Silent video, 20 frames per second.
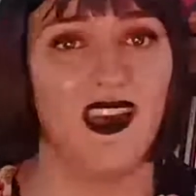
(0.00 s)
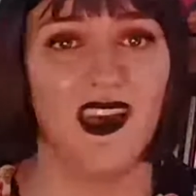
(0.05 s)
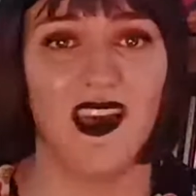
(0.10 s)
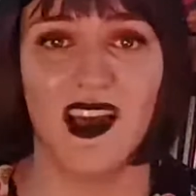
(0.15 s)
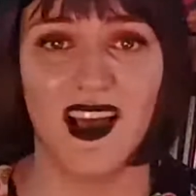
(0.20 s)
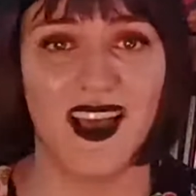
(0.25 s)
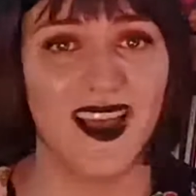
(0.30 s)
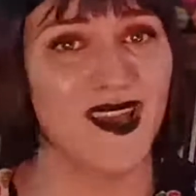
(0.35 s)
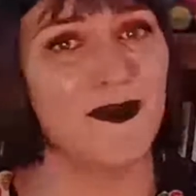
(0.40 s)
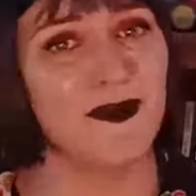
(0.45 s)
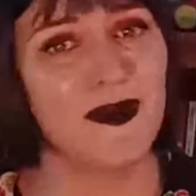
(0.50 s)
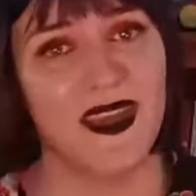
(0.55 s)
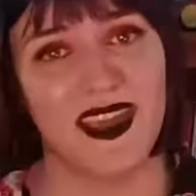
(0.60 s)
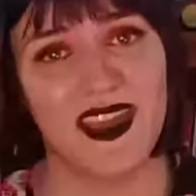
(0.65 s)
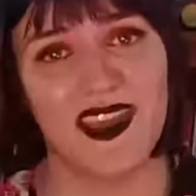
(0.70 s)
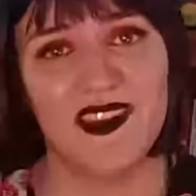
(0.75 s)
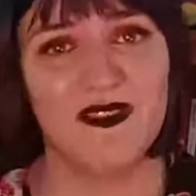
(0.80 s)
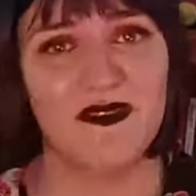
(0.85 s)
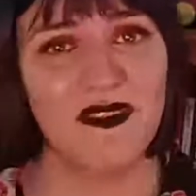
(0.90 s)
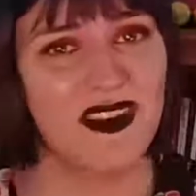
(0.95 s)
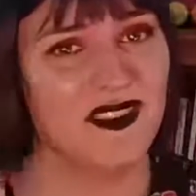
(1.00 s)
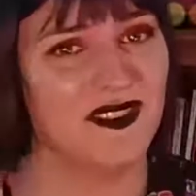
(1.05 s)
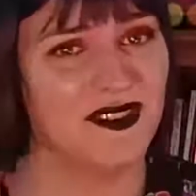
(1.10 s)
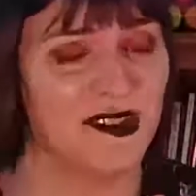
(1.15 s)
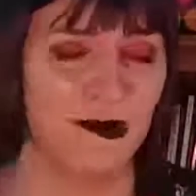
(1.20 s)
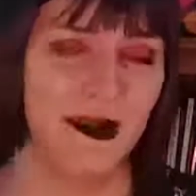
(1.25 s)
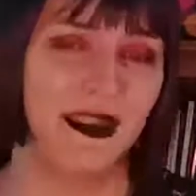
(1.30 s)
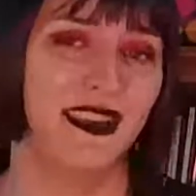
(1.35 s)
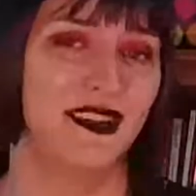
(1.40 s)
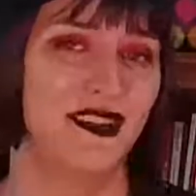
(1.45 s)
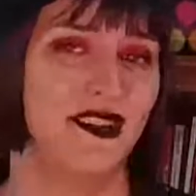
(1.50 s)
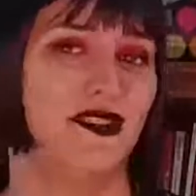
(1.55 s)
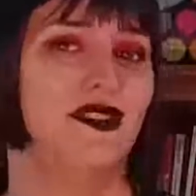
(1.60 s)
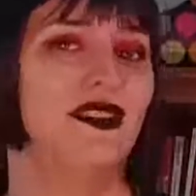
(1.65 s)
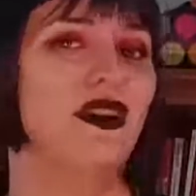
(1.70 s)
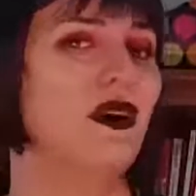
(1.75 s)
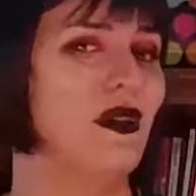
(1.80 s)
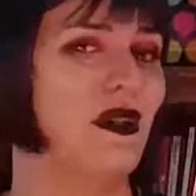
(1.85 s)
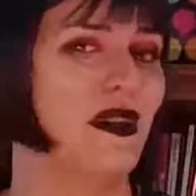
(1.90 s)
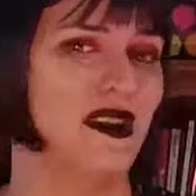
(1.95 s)
I paid around
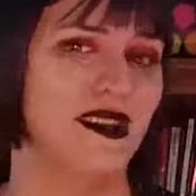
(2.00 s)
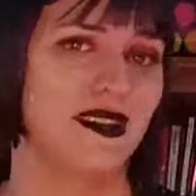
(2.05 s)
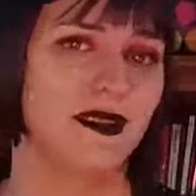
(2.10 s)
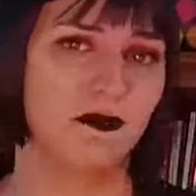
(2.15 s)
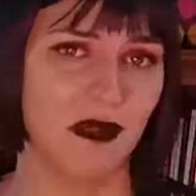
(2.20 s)
$22